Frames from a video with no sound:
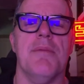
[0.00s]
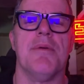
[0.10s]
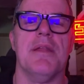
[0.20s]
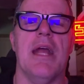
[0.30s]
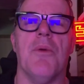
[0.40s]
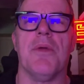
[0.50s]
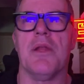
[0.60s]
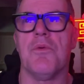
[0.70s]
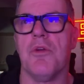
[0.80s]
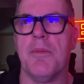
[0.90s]
but now we got
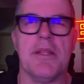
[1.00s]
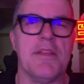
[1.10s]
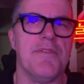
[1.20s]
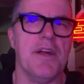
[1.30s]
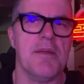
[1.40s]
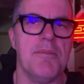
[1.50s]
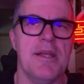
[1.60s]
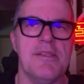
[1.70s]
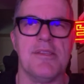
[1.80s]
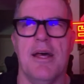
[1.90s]
to worry about the fucking
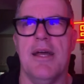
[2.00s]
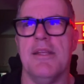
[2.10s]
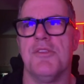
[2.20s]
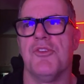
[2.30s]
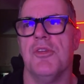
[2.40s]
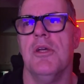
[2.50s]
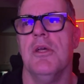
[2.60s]
mudslides.